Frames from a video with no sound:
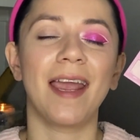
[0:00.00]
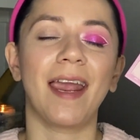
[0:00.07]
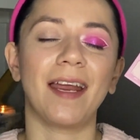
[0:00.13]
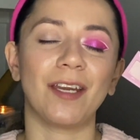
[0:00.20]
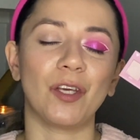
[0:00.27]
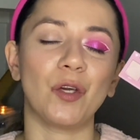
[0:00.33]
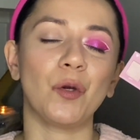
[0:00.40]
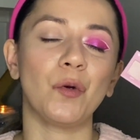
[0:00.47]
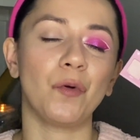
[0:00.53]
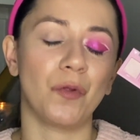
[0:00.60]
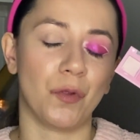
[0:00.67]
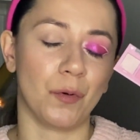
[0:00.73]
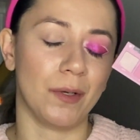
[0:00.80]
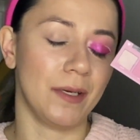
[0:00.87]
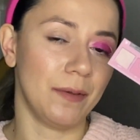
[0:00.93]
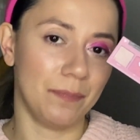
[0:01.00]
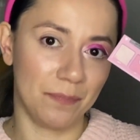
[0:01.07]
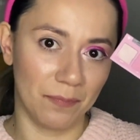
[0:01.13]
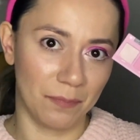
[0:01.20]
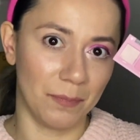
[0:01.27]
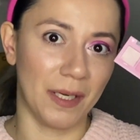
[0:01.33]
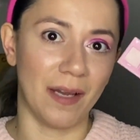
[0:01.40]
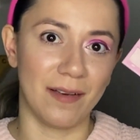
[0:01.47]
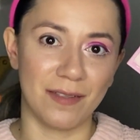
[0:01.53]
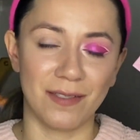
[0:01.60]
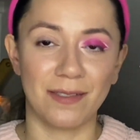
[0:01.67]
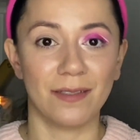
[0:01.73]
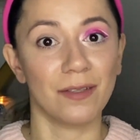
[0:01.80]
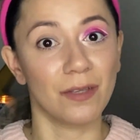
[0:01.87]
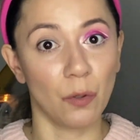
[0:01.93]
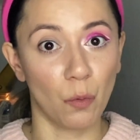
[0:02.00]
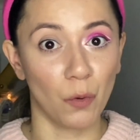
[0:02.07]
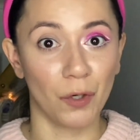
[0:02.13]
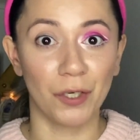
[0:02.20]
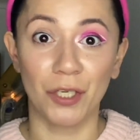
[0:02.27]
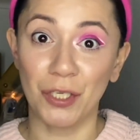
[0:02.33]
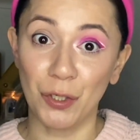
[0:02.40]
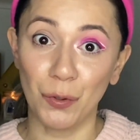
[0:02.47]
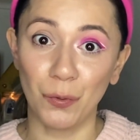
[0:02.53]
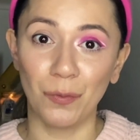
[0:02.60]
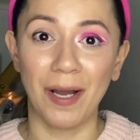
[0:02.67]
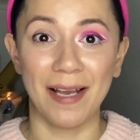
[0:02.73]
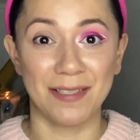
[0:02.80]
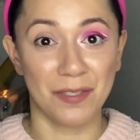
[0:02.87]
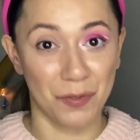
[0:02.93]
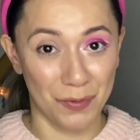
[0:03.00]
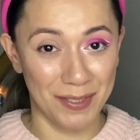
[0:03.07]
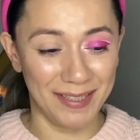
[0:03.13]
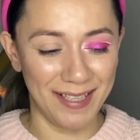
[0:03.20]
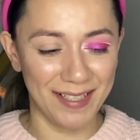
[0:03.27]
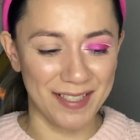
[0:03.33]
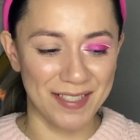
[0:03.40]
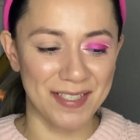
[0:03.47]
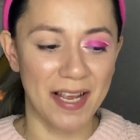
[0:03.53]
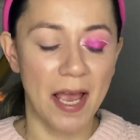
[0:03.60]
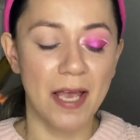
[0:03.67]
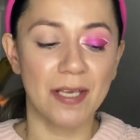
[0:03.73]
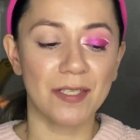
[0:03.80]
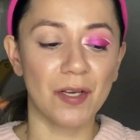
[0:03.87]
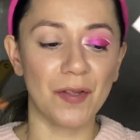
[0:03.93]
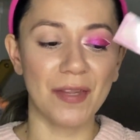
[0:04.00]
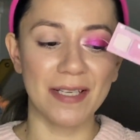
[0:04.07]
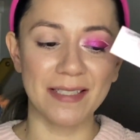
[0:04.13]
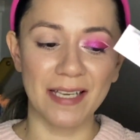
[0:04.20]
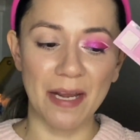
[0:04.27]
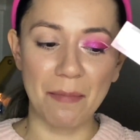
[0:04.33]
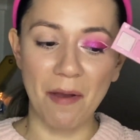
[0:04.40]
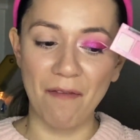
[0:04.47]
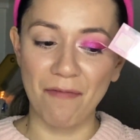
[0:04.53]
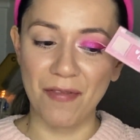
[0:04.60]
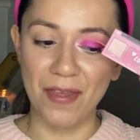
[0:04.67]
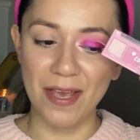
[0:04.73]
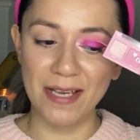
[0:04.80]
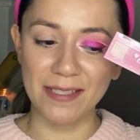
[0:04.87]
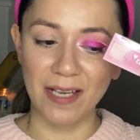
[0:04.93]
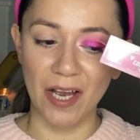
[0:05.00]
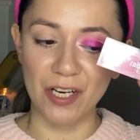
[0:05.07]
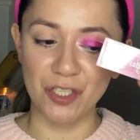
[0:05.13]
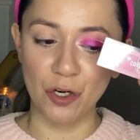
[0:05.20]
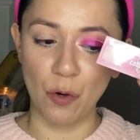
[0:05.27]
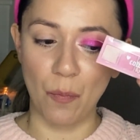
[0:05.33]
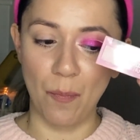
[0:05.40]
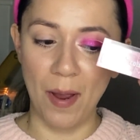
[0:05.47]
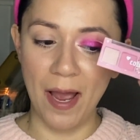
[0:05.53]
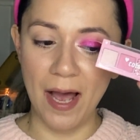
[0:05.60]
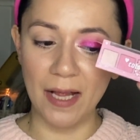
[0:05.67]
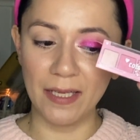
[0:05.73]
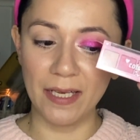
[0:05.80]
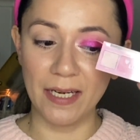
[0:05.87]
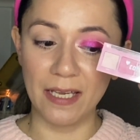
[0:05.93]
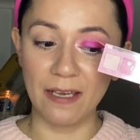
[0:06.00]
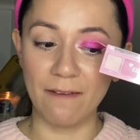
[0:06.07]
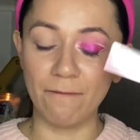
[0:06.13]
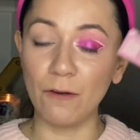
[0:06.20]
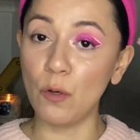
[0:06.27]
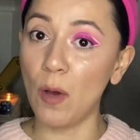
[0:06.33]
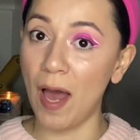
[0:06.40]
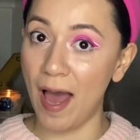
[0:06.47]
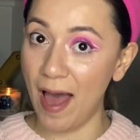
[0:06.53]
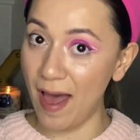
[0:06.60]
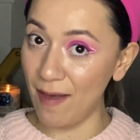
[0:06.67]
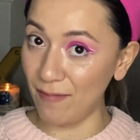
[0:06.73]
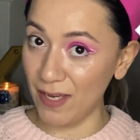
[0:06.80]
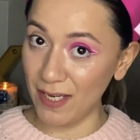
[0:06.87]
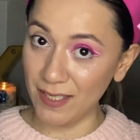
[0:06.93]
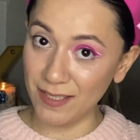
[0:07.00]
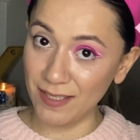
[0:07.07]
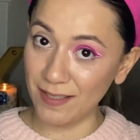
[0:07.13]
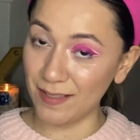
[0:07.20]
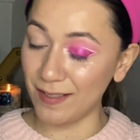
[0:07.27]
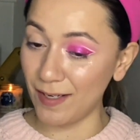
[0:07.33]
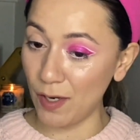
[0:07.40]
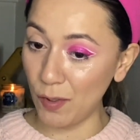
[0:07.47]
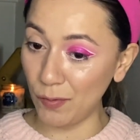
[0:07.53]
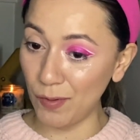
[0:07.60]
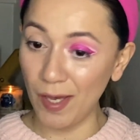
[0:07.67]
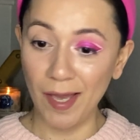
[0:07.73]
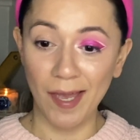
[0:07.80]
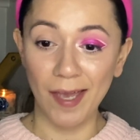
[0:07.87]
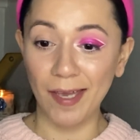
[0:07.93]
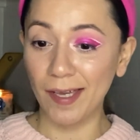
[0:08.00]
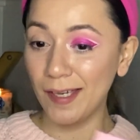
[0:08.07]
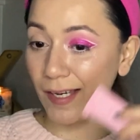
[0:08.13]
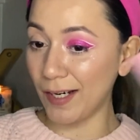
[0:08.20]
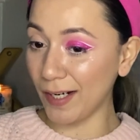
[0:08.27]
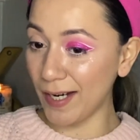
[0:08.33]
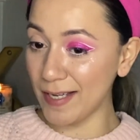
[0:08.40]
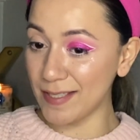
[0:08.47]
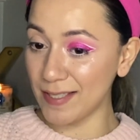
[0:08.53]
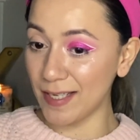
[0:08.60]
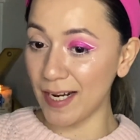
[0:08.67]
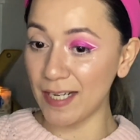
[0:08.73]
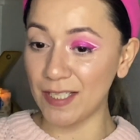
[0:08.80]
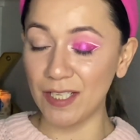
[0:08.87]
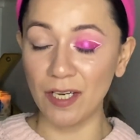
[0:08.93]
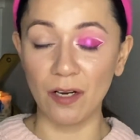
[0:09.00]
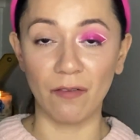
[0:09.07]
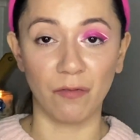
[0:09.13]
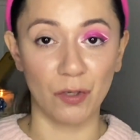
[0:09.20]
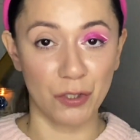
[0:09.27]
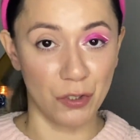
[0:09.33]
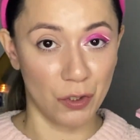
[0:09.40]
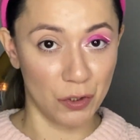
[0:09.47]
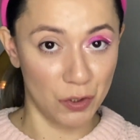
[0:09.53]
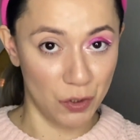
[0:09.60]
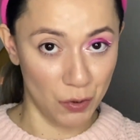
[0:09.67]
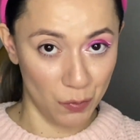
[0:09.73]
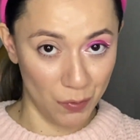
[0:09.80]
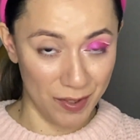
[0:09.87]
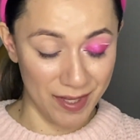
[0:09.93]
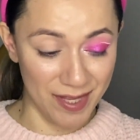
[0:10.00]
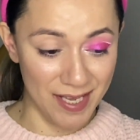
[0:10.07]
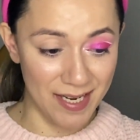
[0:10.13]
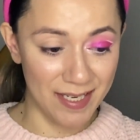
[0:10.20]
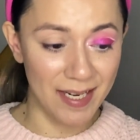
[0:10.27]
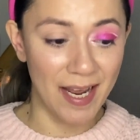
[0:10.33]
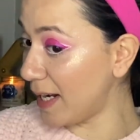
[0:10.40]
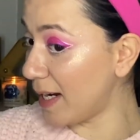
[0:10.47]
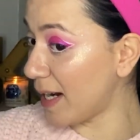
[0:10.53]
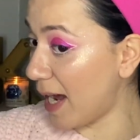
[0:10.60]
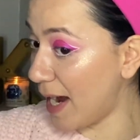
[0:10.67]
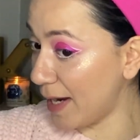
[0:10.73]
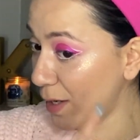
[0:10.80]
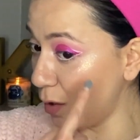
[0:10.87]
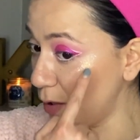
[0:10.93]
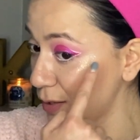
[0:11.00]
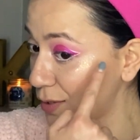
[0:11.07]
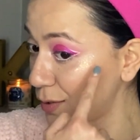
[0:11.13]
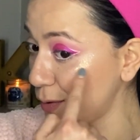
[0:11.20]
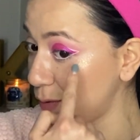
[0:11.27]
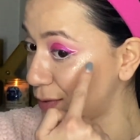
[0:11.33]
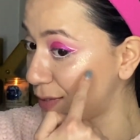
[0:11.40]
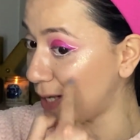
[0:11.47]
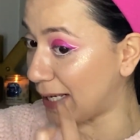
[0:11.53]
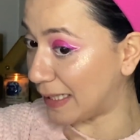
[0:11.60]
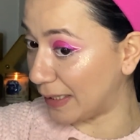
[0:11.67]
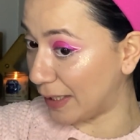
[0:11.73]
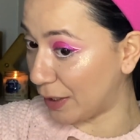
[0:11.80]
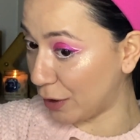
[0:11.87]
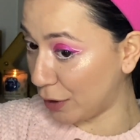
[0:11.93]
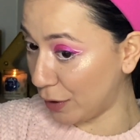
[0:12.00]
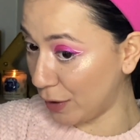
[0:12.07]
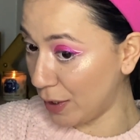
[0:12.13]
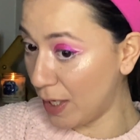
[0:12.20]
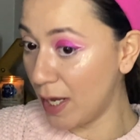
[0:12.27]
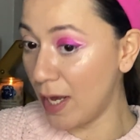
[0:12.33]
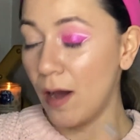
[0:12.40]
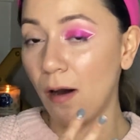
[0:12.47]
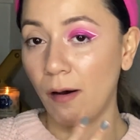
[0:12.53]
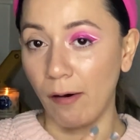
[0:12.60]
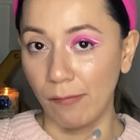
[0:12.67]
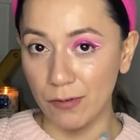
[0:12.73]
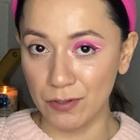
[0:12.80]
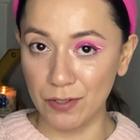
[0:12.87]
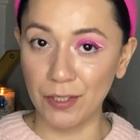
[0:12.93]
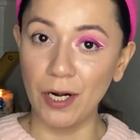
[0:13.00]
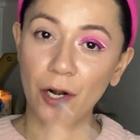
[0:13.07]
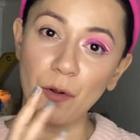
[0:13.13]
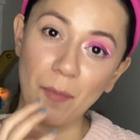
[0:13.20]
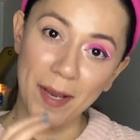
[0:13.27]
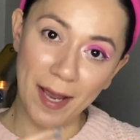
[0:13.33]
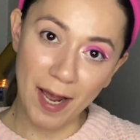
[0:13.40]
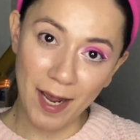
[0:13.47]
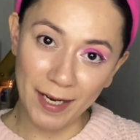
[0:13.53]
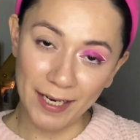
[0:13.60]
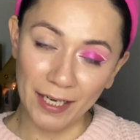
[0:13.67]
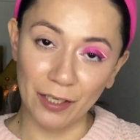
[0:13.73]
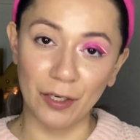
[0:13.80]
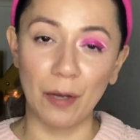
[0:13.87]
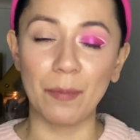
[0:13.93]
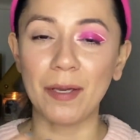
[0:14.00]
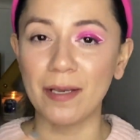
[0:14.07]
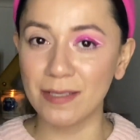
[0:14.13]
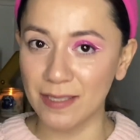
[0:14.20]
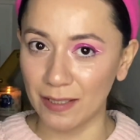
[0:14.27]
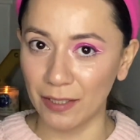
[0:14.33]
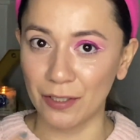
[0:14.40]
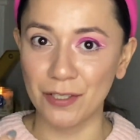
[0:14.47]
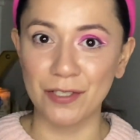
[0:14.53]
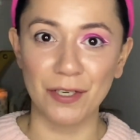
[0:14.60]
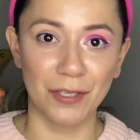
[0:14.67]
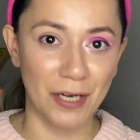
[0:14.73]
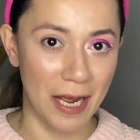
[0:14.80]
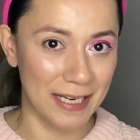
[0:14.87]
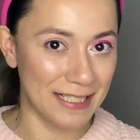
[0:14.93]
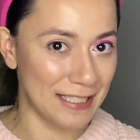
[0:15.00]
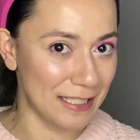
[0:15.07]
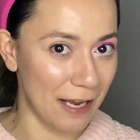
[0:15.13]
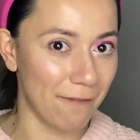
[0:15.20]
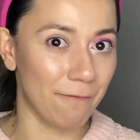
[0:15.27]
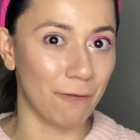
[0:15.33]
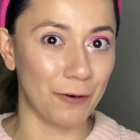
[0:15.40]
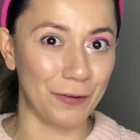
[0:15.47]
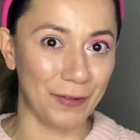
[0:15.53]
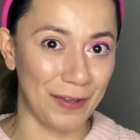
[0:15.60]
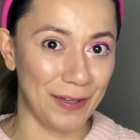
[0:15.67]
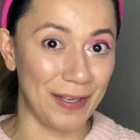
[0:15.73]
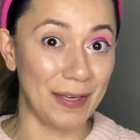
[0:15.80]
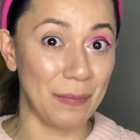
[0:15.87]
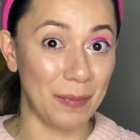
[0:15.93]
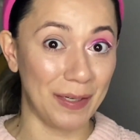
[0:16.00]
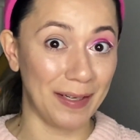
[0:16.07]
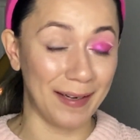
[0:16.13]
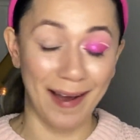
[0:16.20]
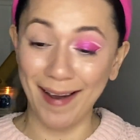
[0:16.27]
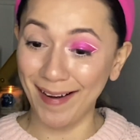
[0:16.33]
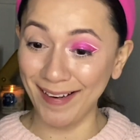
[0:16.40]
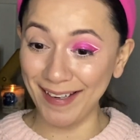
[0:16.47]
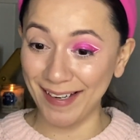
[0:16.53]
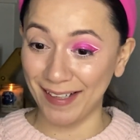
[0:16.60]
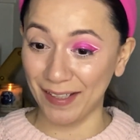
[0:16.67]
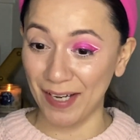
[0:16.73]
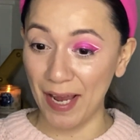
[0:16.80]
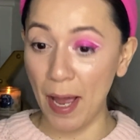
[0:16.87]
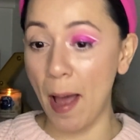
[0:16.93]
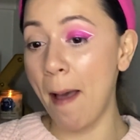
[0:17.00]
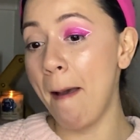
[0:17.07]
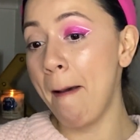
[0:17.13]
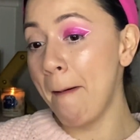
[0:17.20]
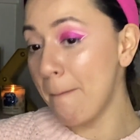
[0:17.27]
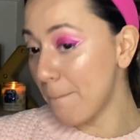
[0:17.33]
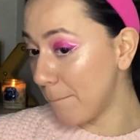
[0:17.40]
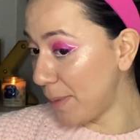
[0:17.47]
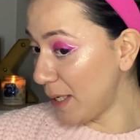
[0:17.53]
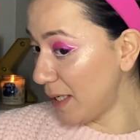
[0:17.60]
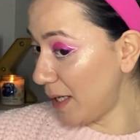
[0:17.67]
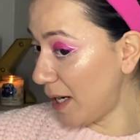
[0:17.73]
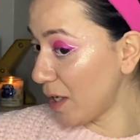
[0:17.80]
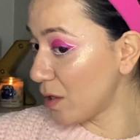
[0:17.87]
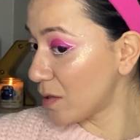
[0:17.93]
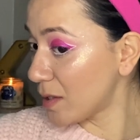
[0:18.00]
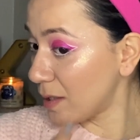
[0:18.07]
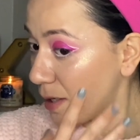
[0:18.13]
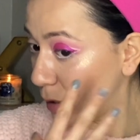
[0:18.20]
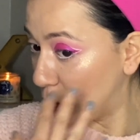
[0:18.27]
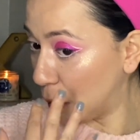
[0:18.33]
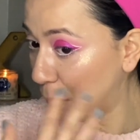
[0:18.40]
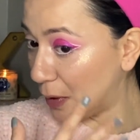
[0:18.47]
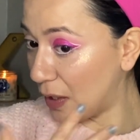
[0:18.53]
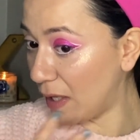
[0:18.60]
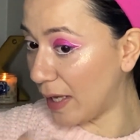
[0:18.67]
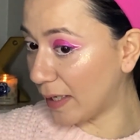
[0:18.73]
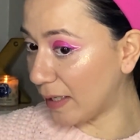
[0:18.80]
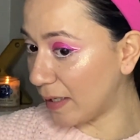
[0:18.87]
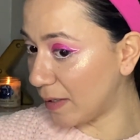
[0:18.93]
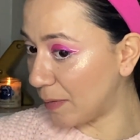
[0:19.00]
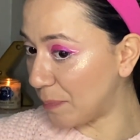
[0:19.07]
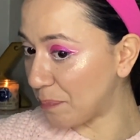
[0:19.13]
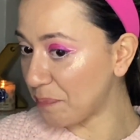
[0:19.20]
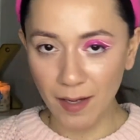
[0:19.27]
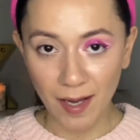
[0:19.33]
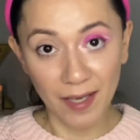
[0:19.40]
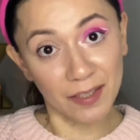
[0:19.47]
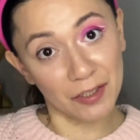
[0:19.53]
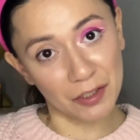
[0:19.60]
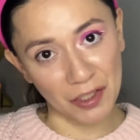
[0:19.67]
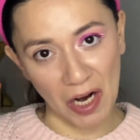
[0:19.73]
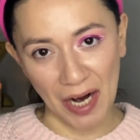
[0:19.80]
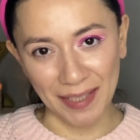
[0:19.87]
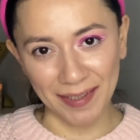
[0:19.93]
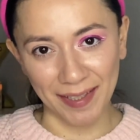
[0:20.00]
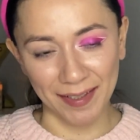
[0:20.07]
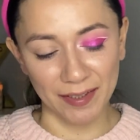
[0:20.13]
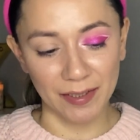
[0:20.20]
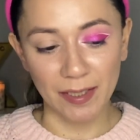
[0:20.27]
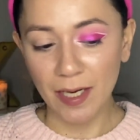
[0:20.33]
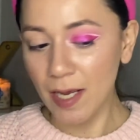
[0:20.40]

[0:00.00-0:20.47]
and you 3, because the word you has 3 letters. So that's the name of this eyeshadow palette. If you have it, you know, here is an idea of what you could do with it. And I also use the glitter, obviously not on my eye area because glitters are not safe for the immediate eye area, but I use it a little bit like a glitter highlighter.